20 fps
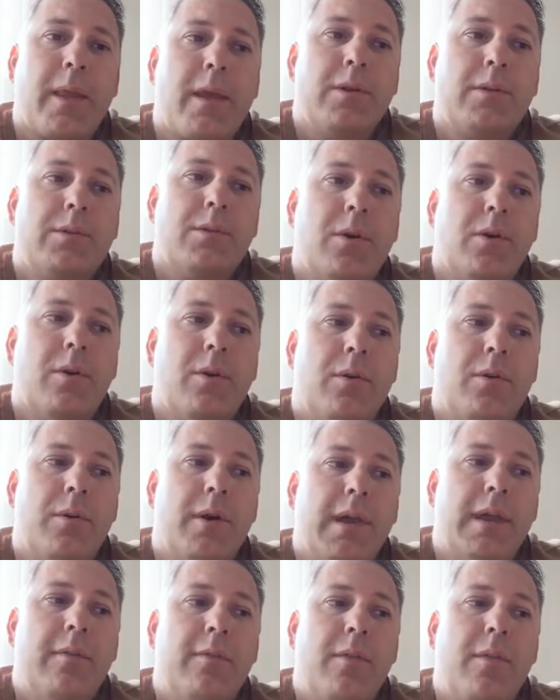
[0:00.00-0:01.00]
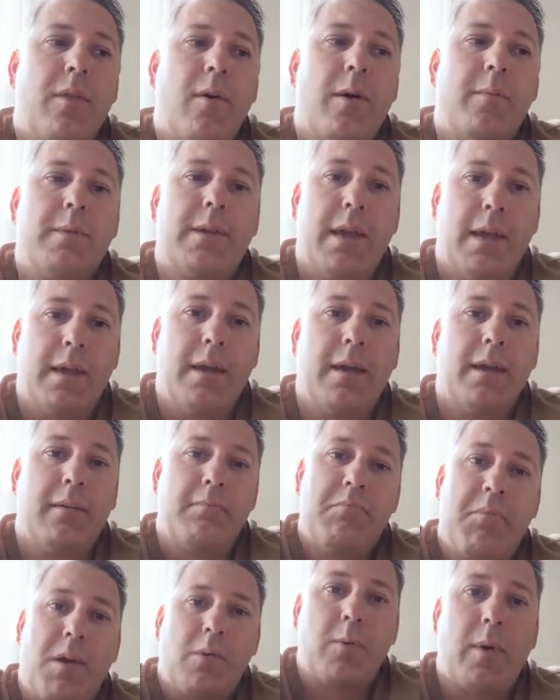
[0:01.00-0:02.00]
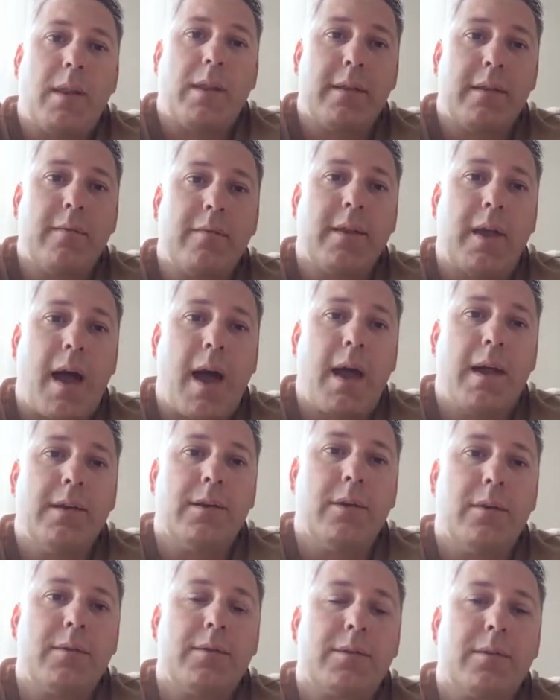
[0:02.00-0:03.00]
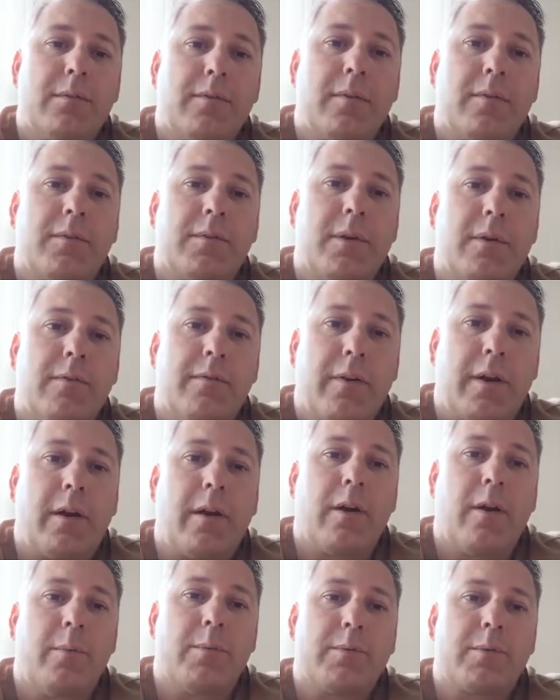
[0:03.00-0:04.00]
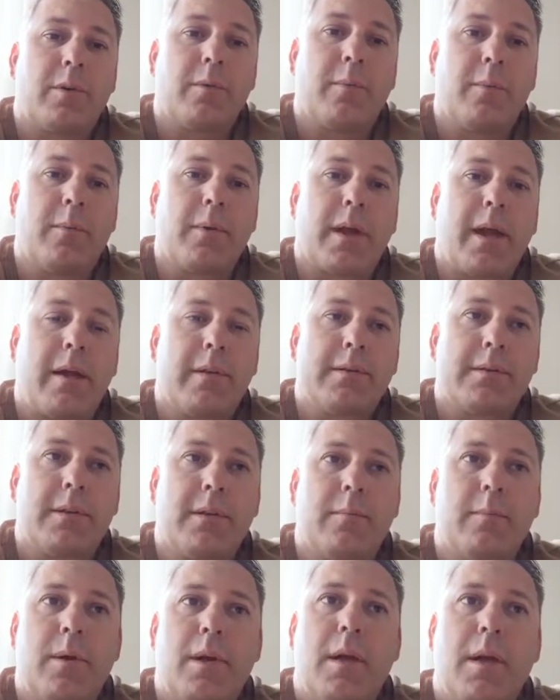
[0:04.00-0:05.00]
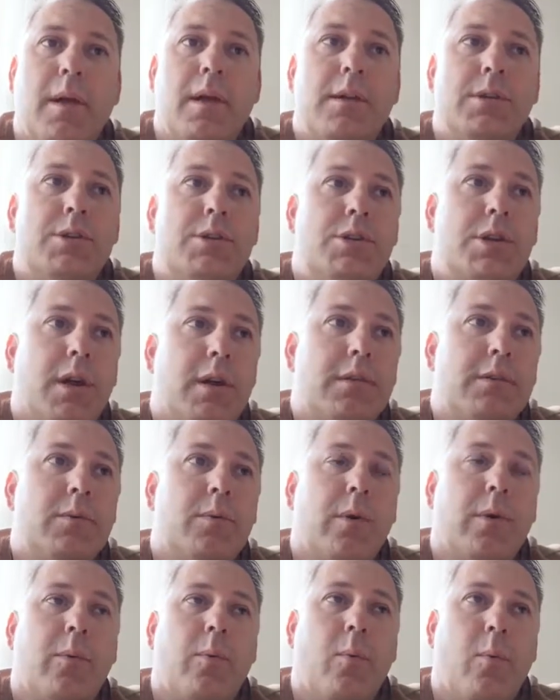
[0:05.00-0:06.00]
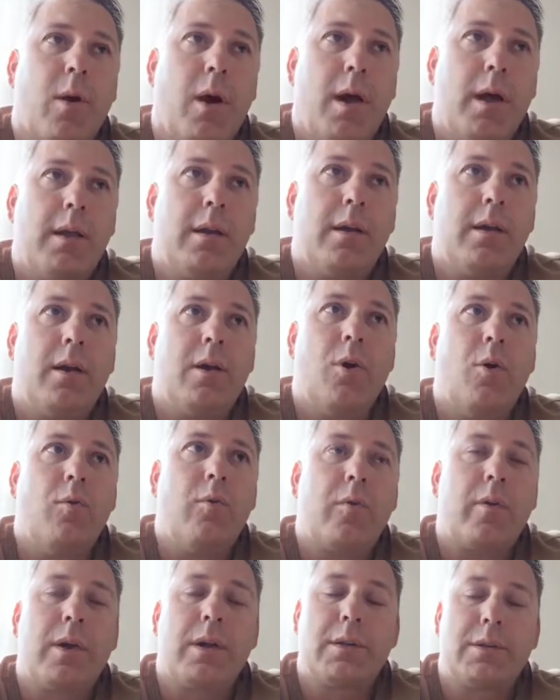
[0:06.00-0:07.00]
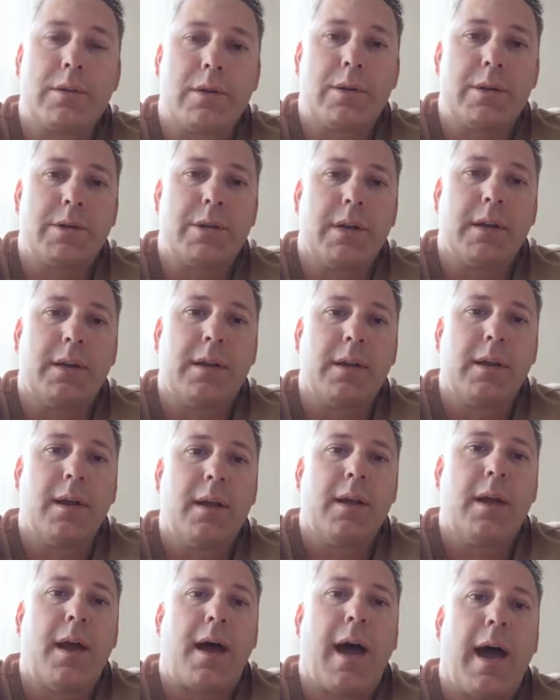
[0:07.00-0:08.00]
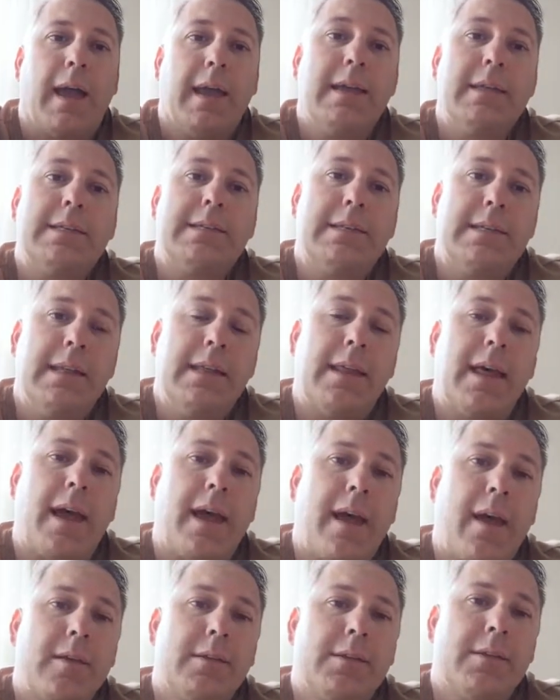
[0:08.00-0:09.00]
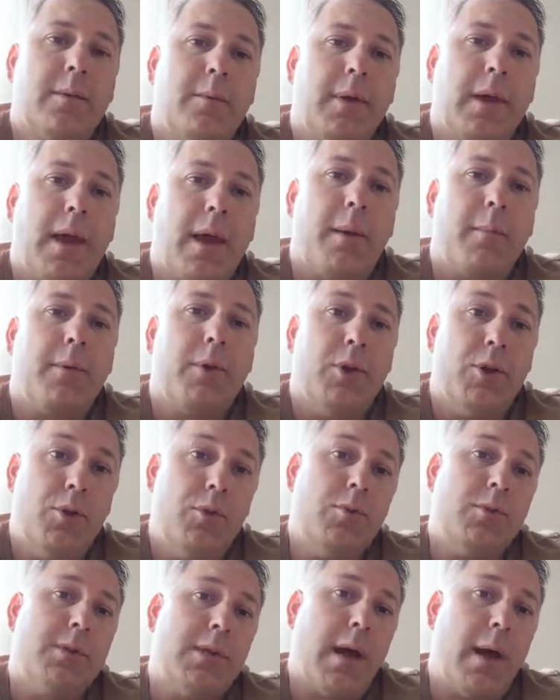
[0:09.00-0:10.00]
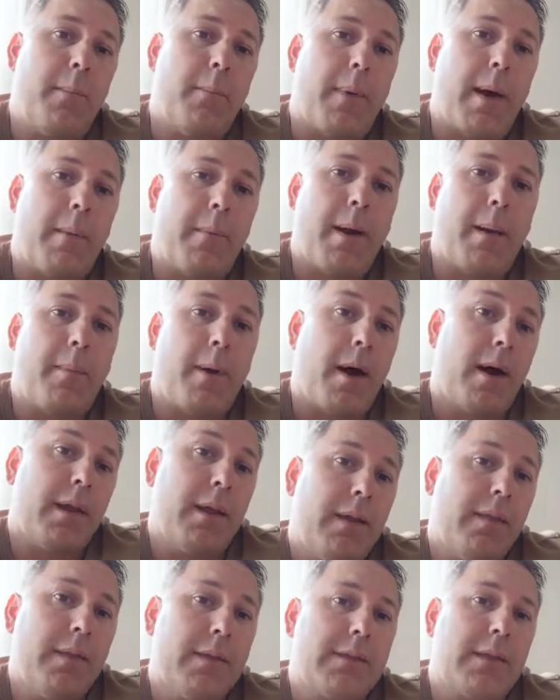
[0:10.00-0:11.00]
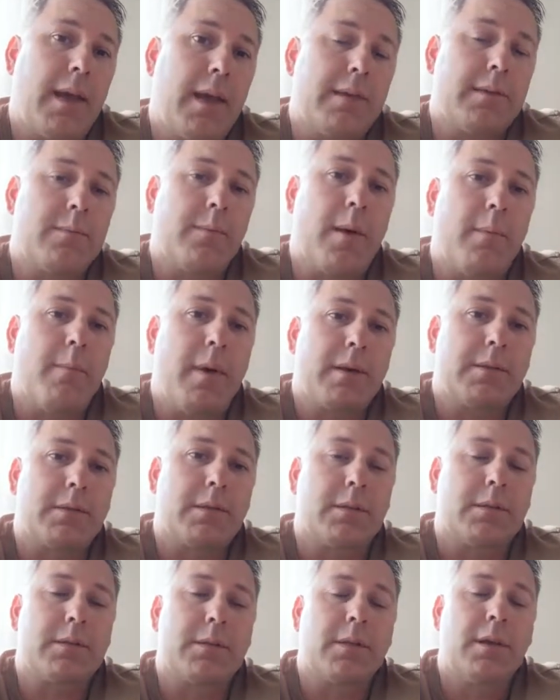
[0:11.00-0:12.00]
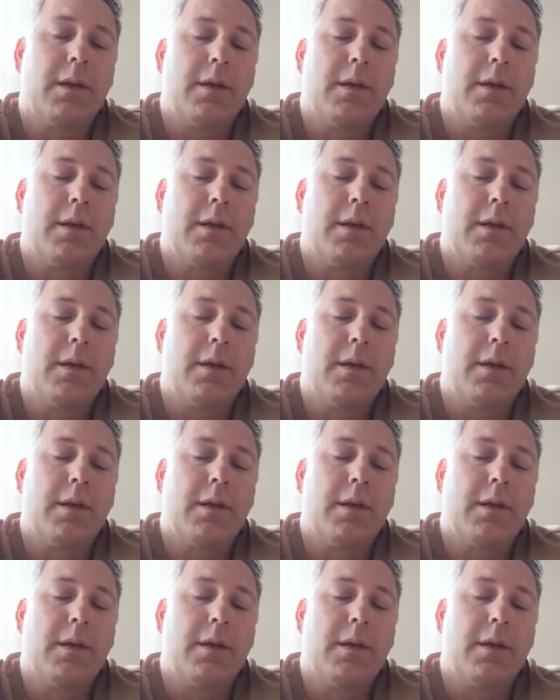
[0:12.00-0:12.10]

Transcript: So even though I'm taking a relatively high dose of very absorbable calcium, just with one overexertion, I can see that calcium get used up by my body, in this case my muscles,